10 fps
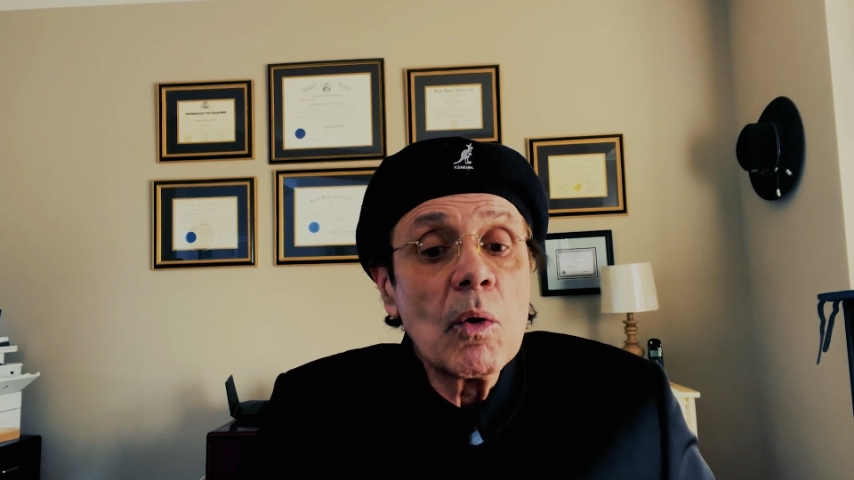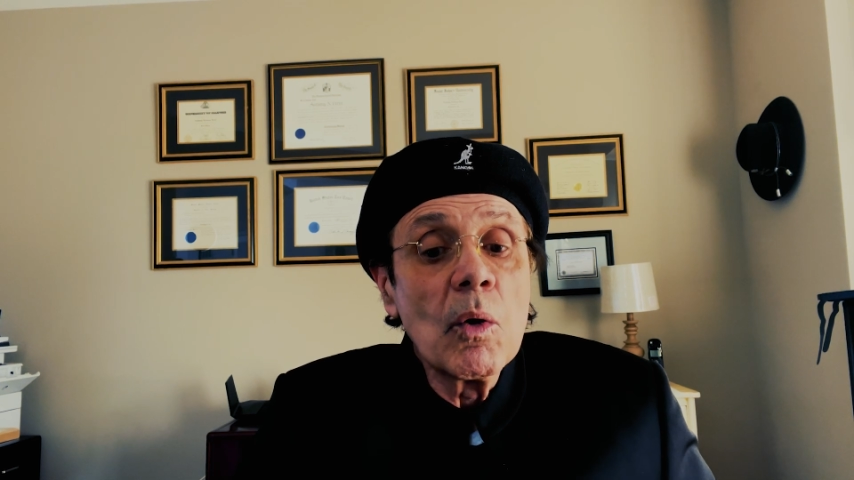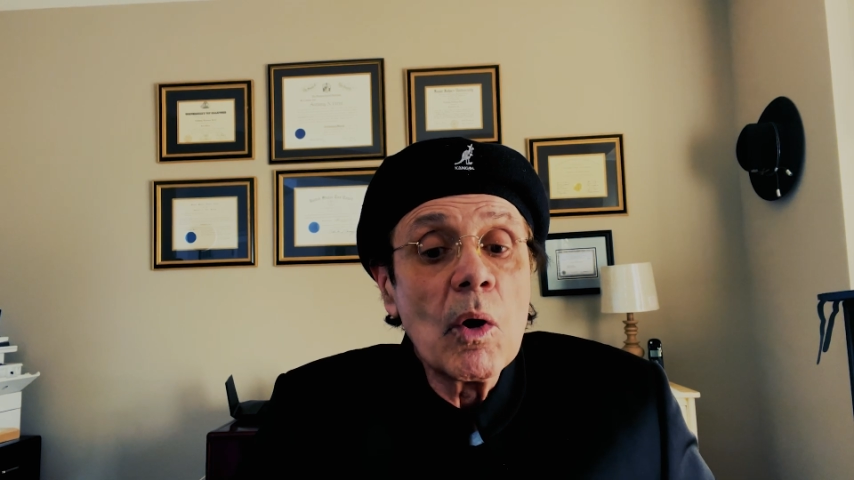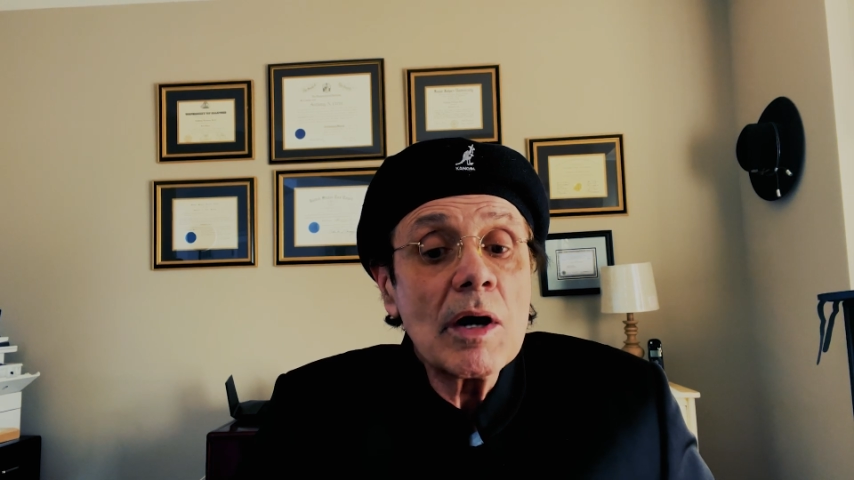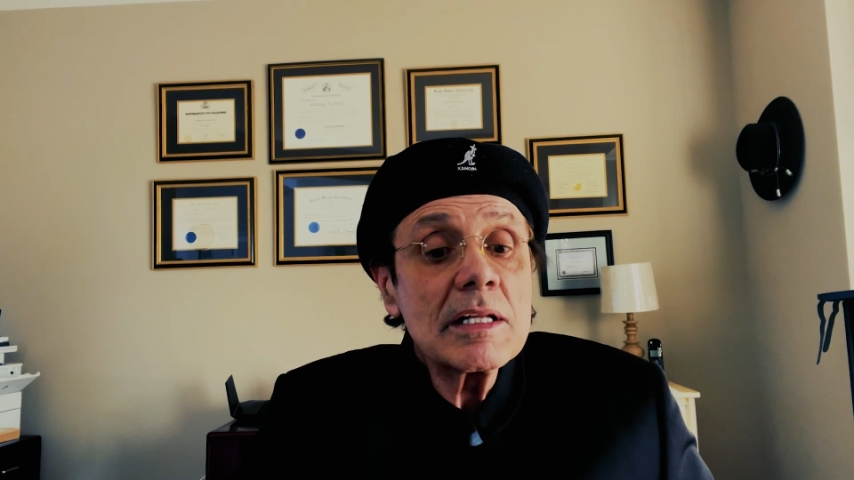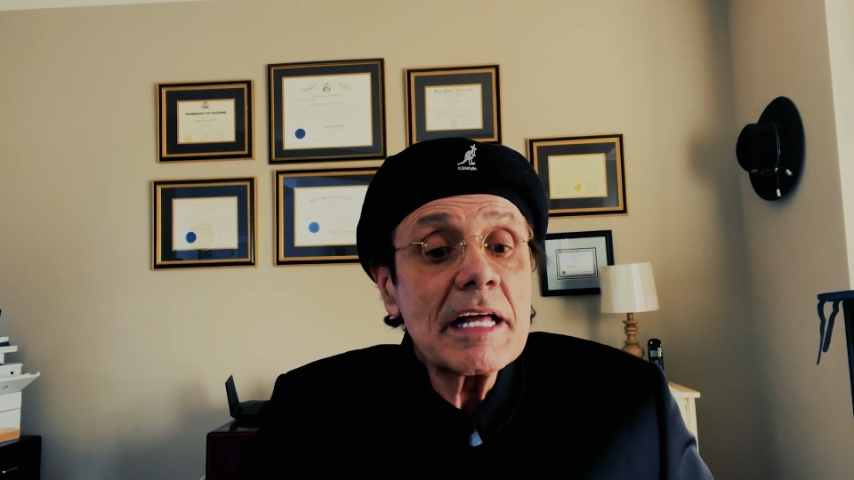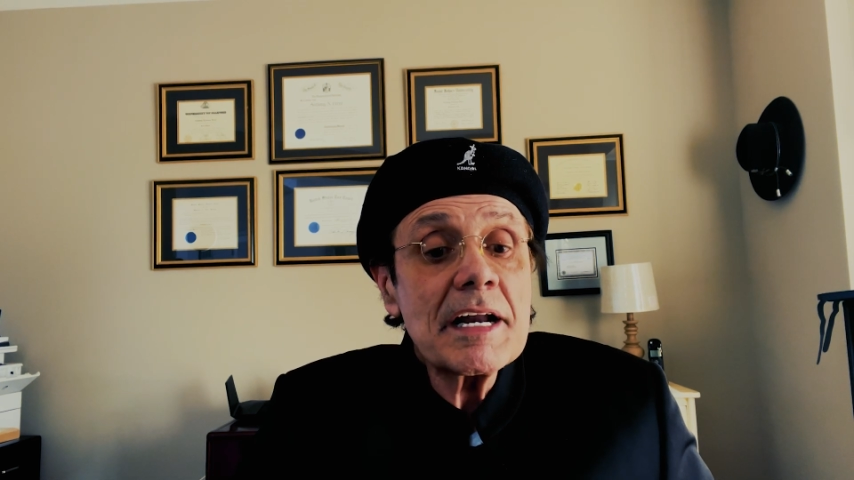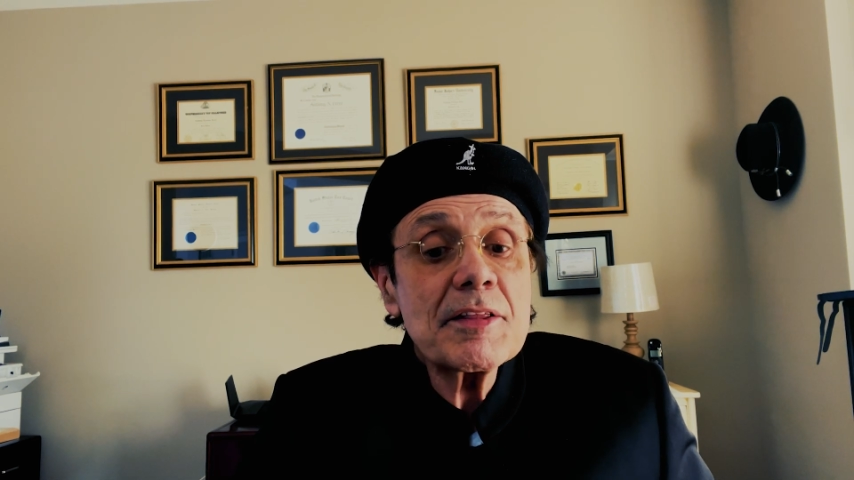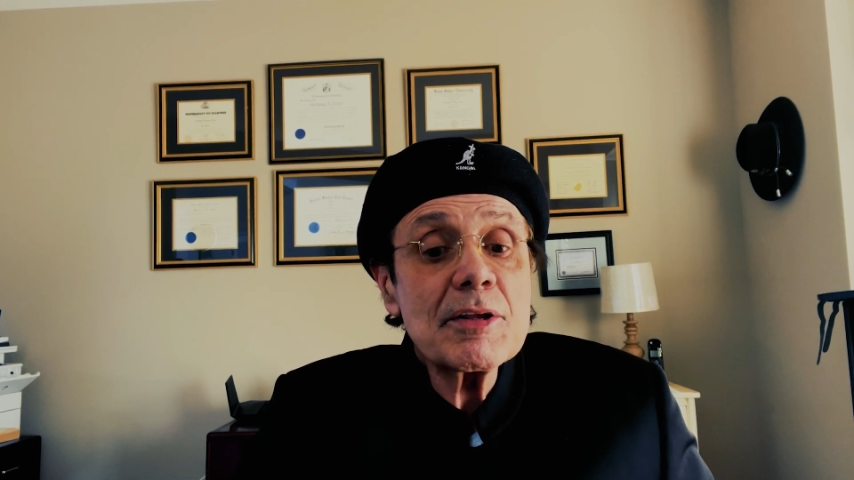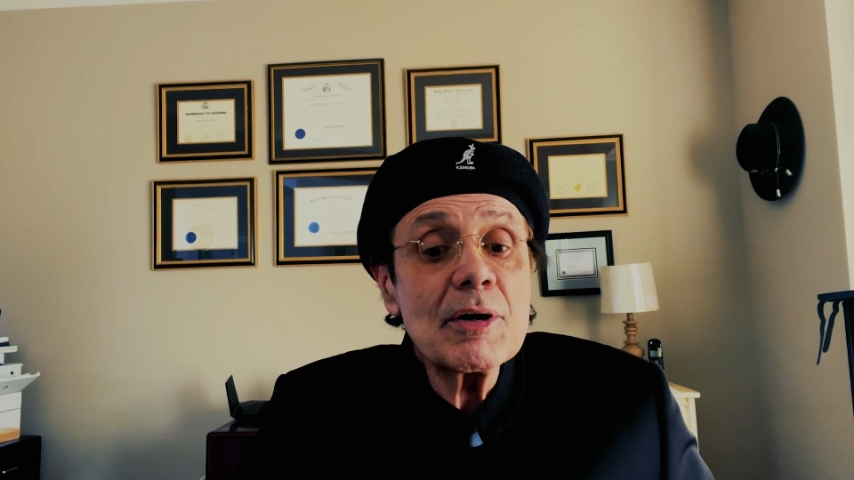or
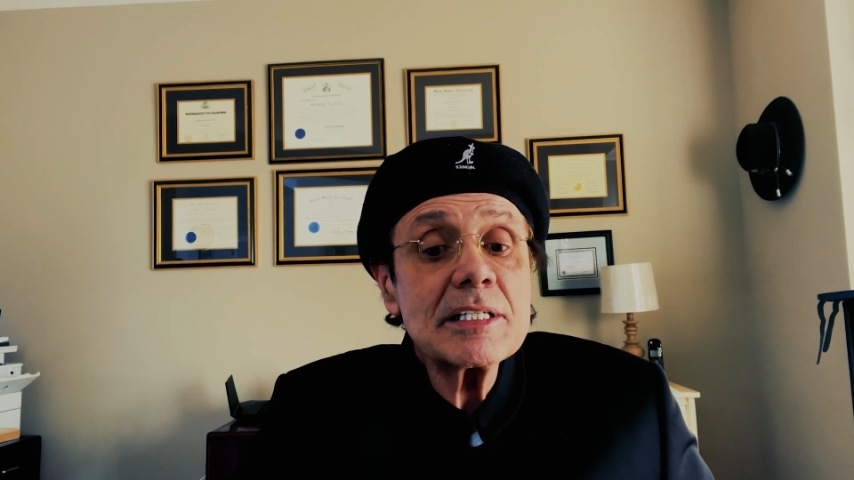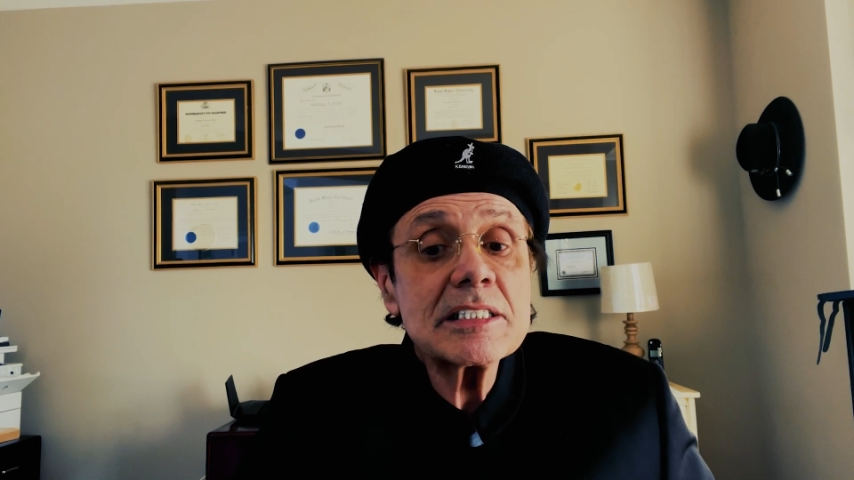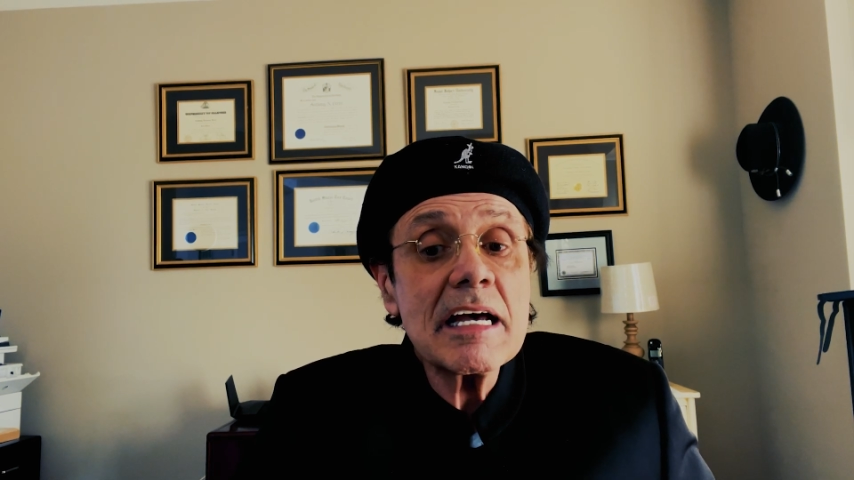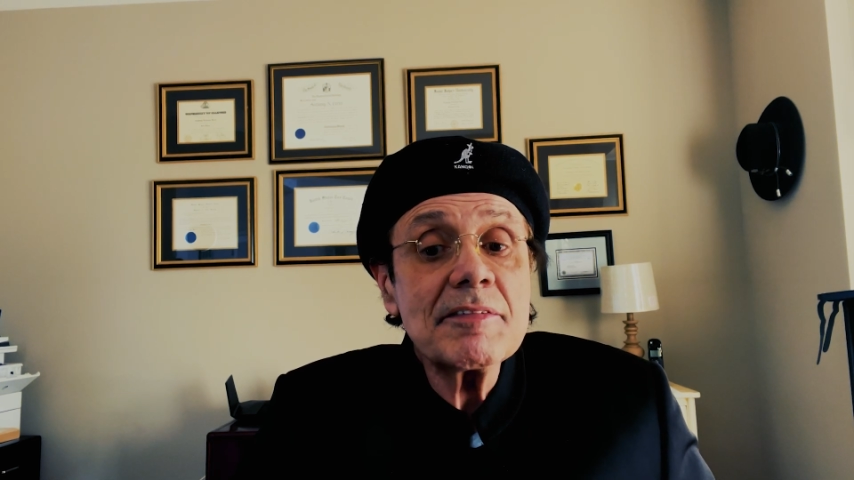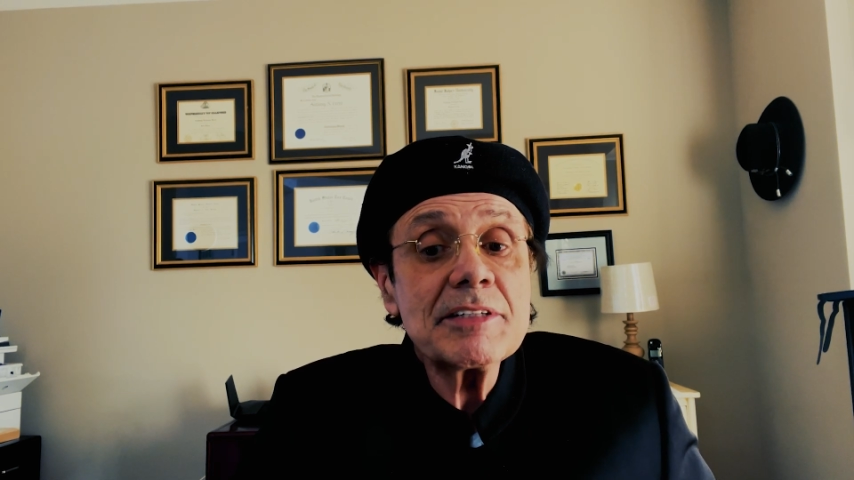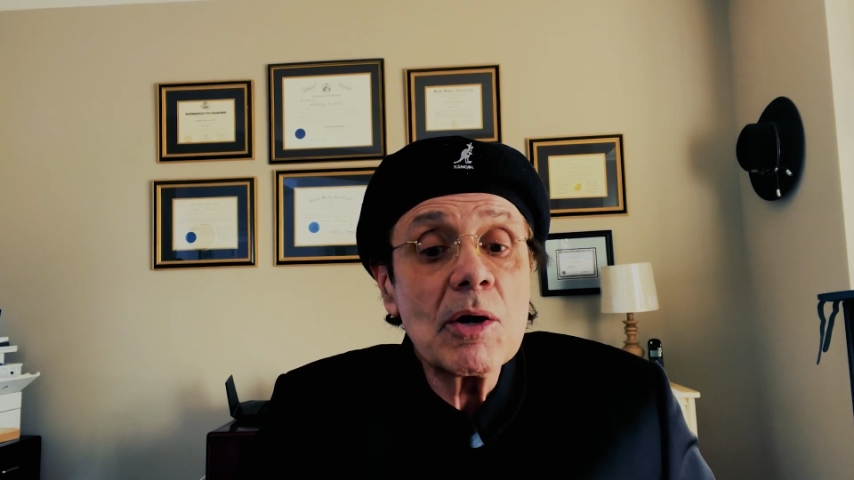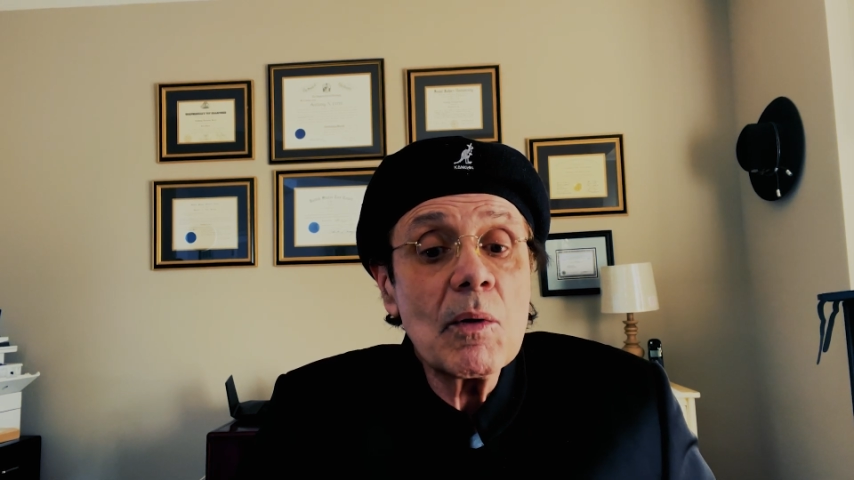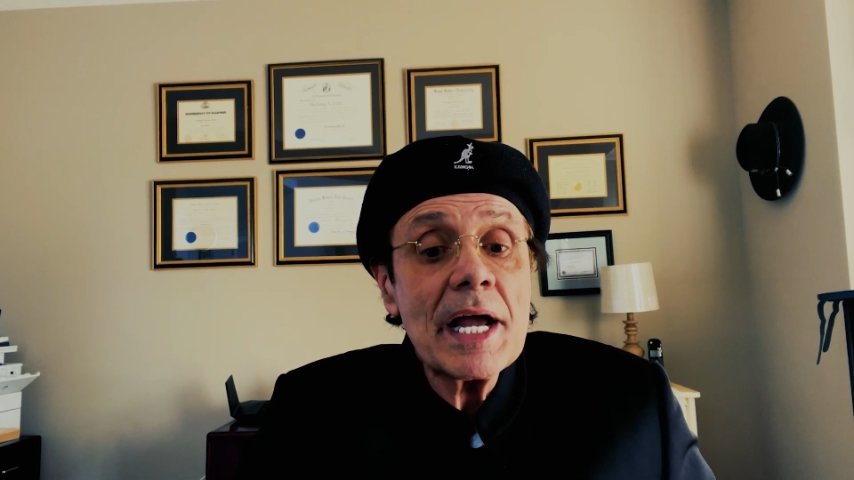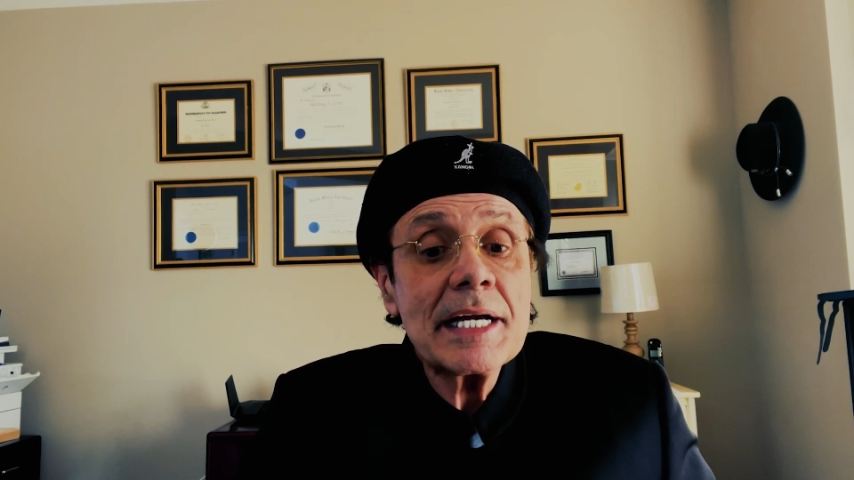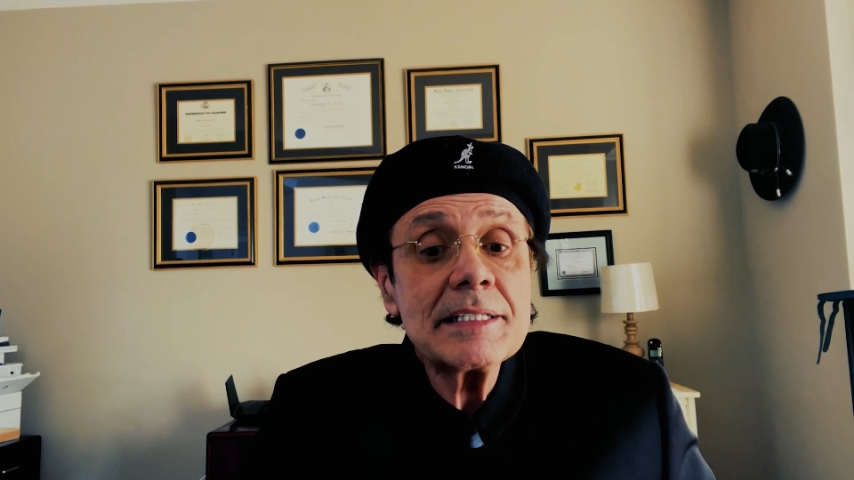Letter
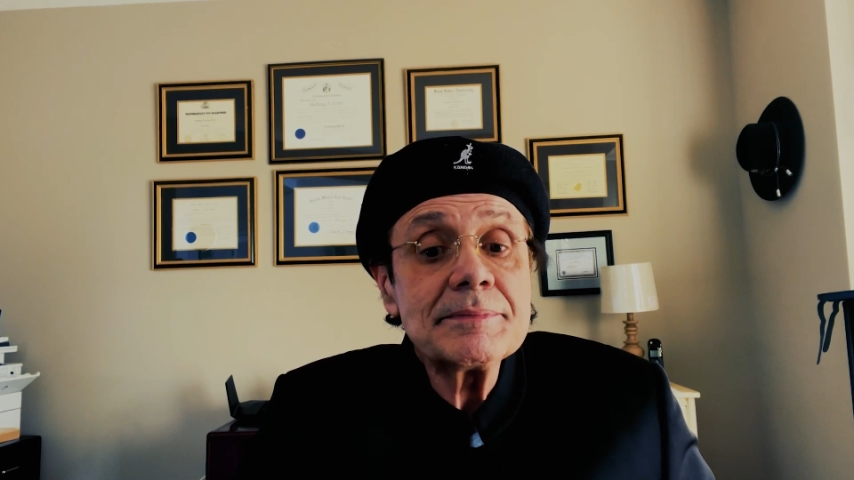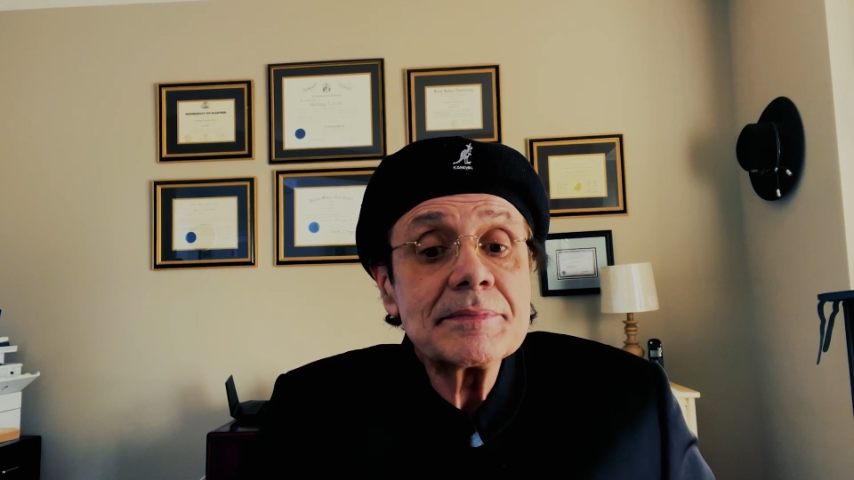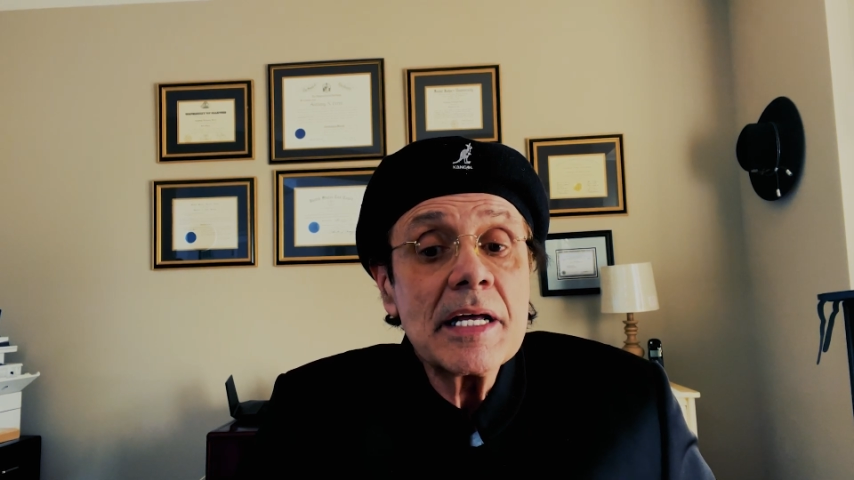3708,